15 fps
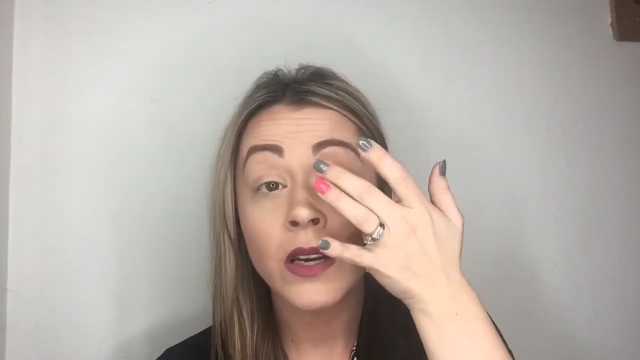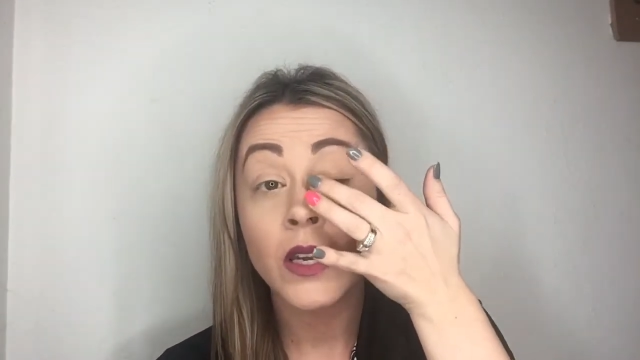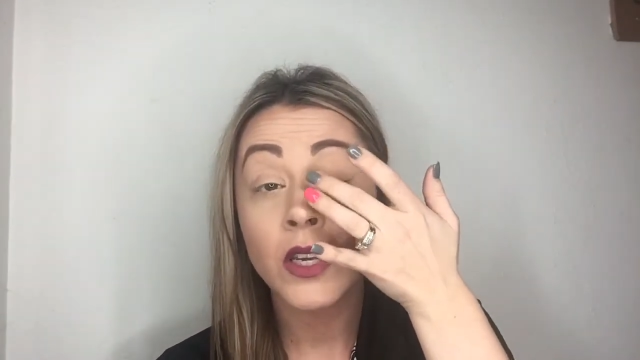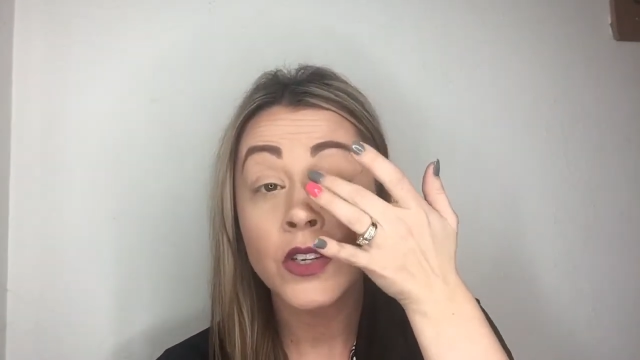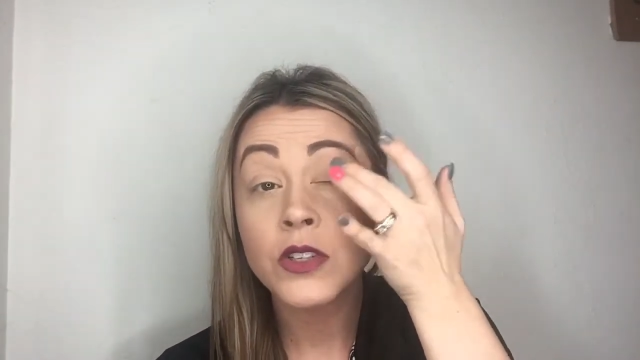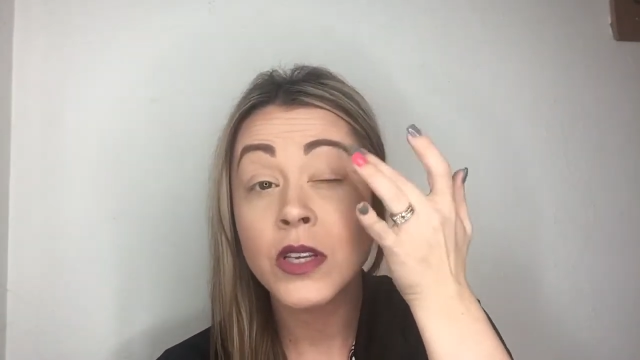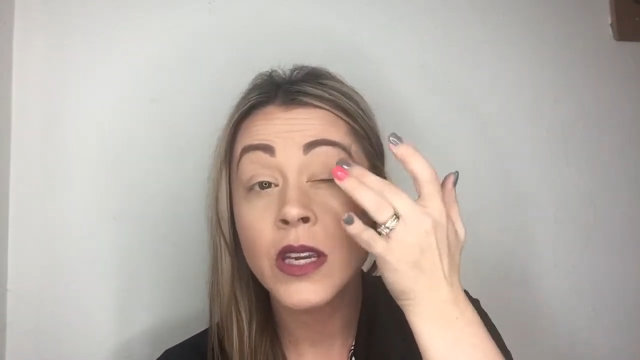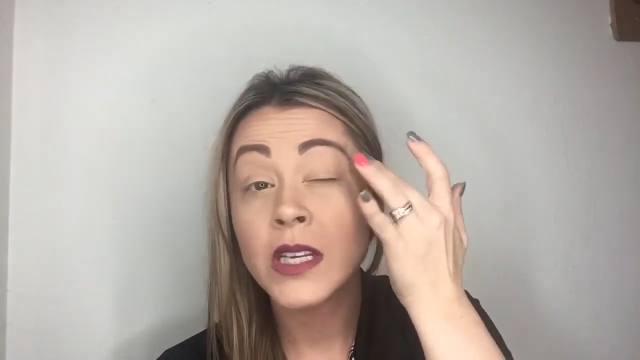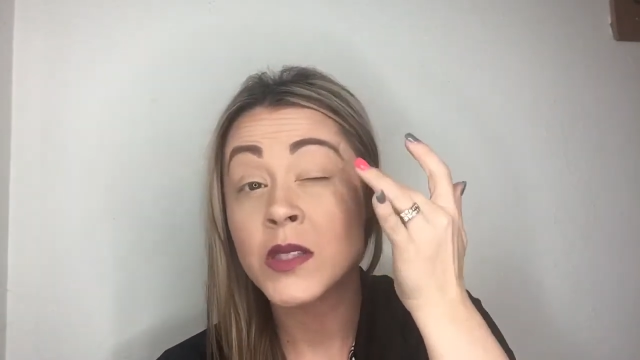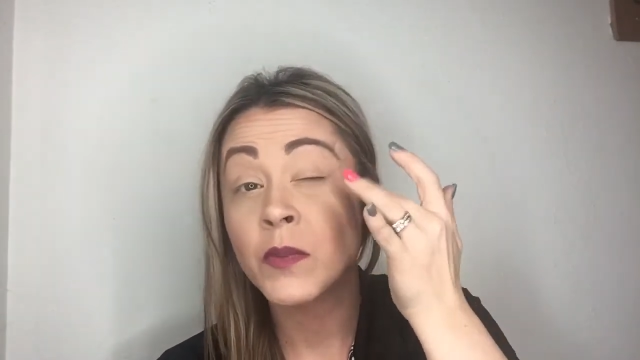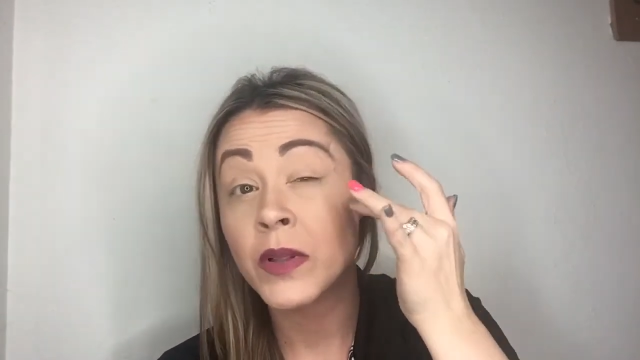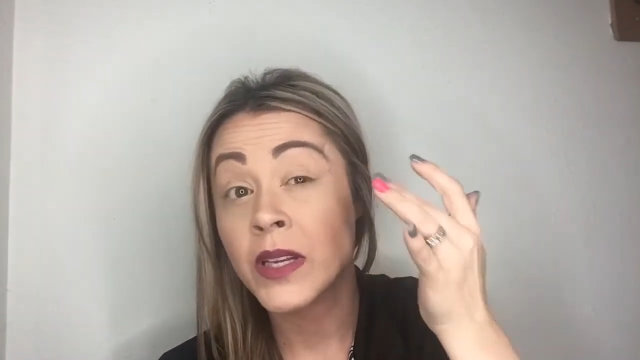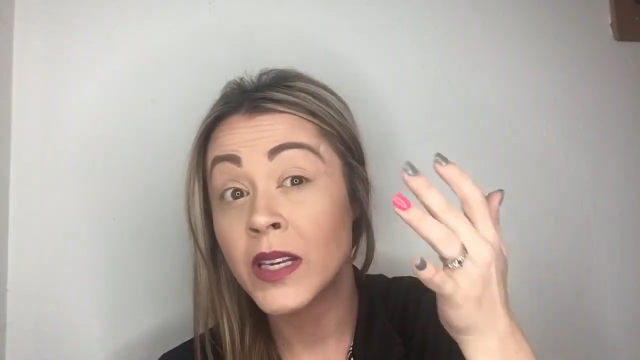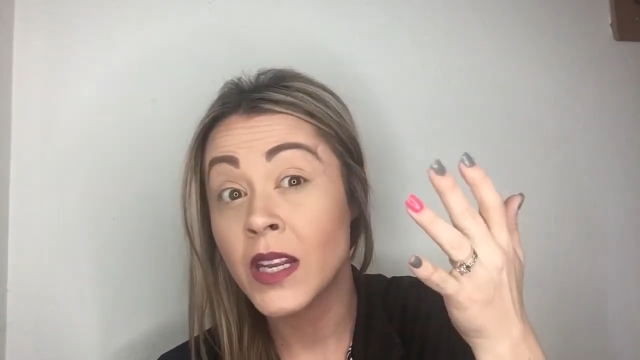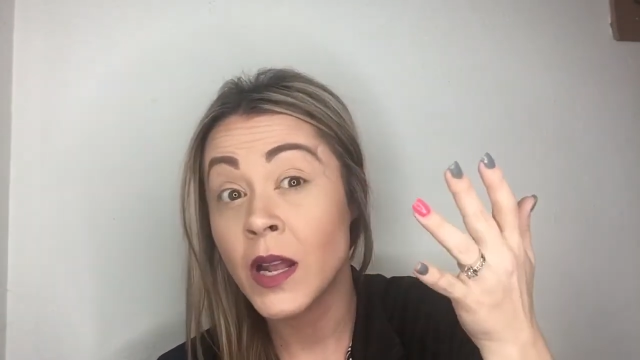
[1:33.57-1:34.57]
It usually gets
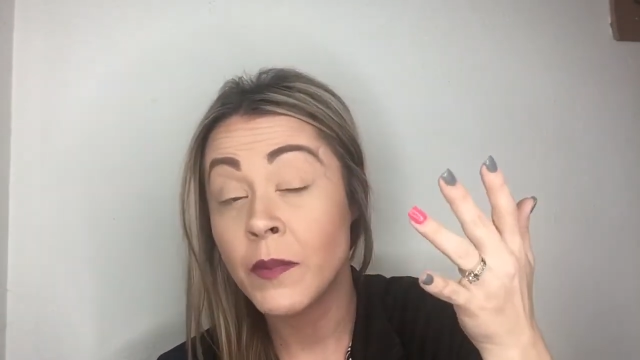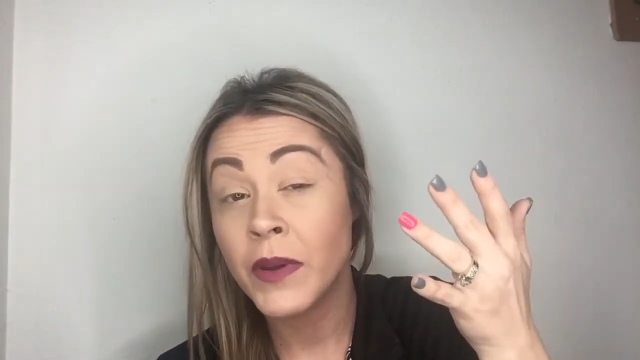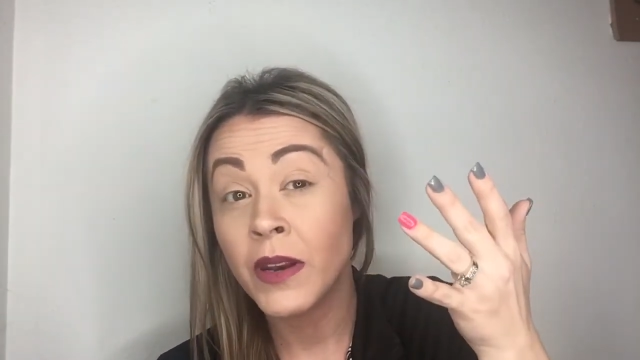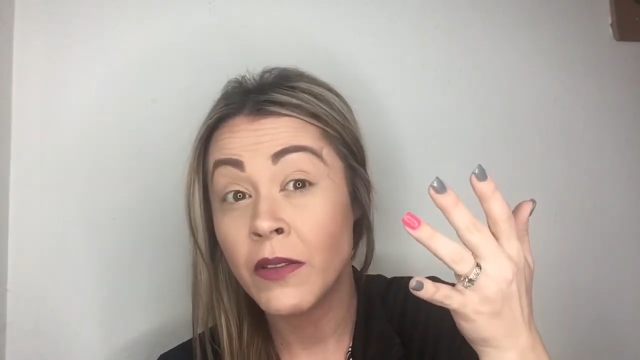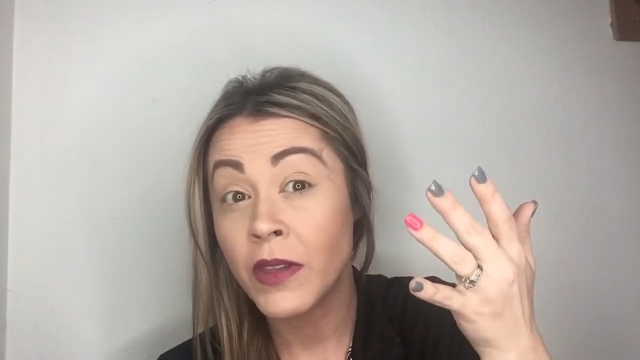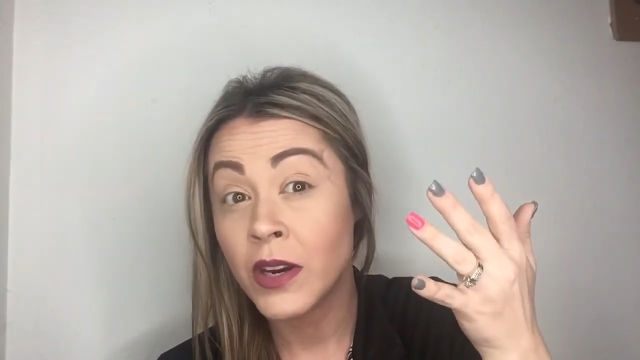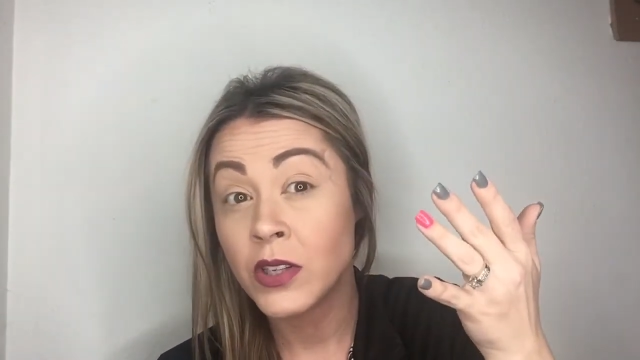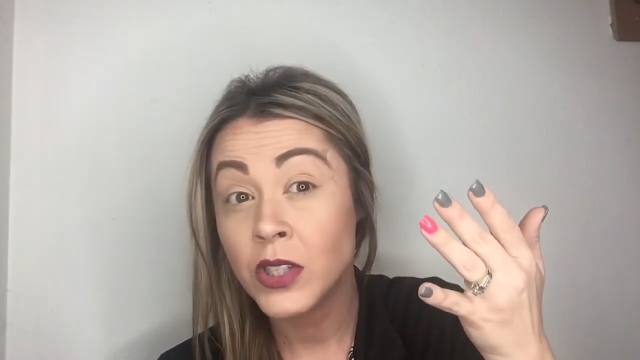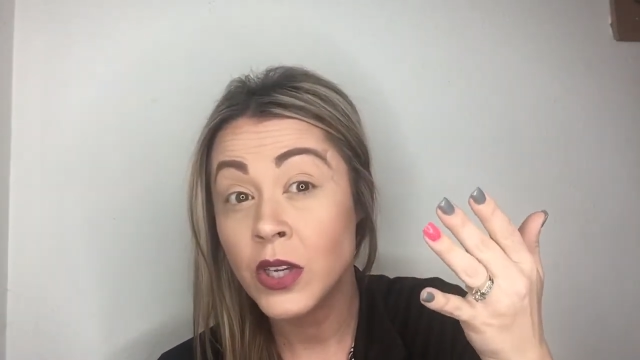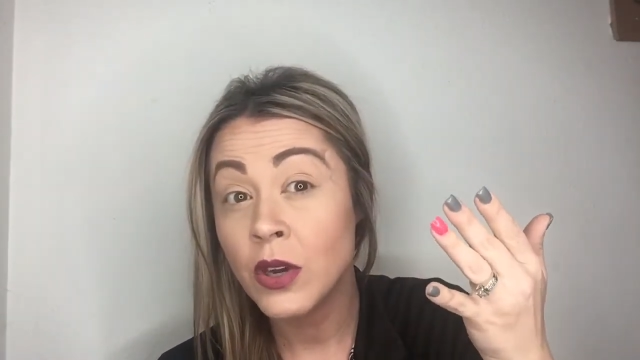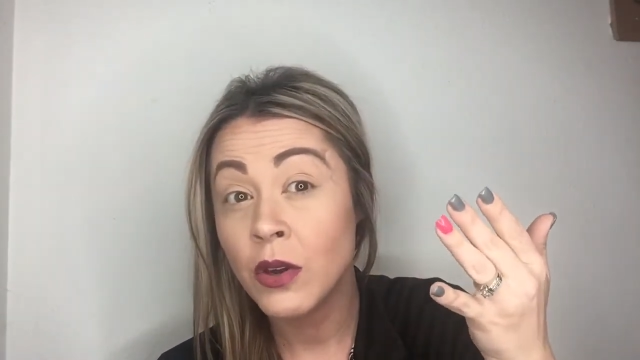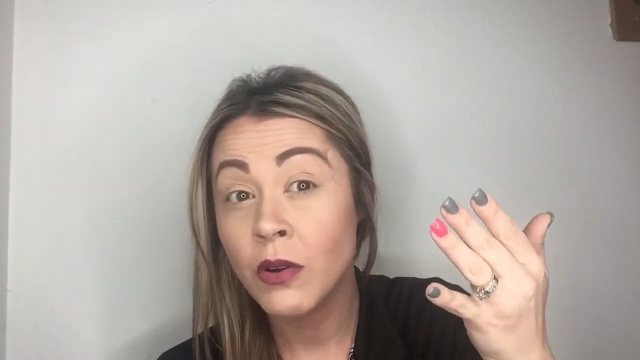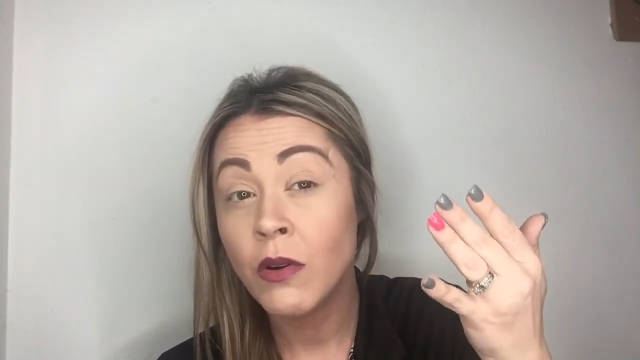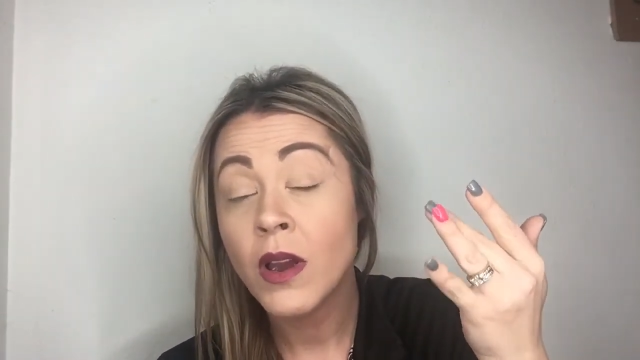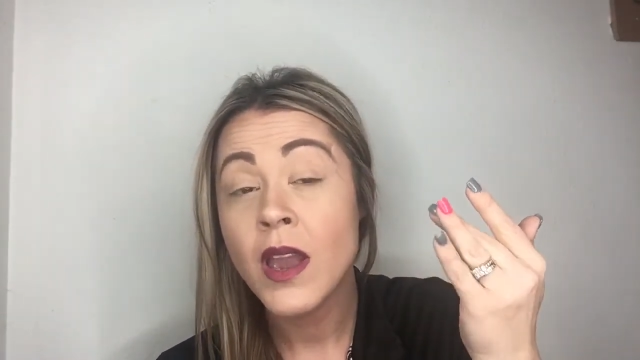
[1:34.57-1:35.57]
blended up into there
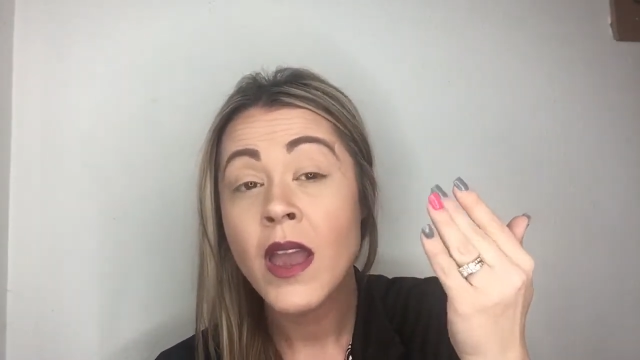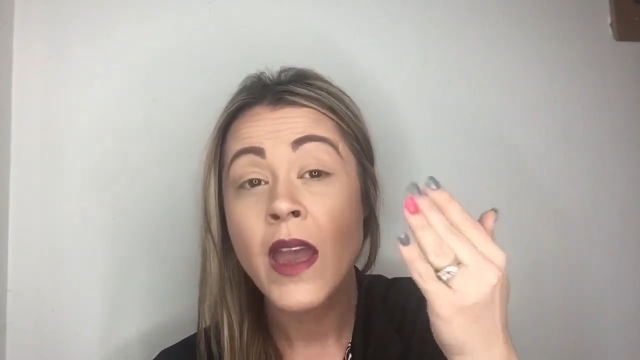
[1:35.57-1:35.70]
too,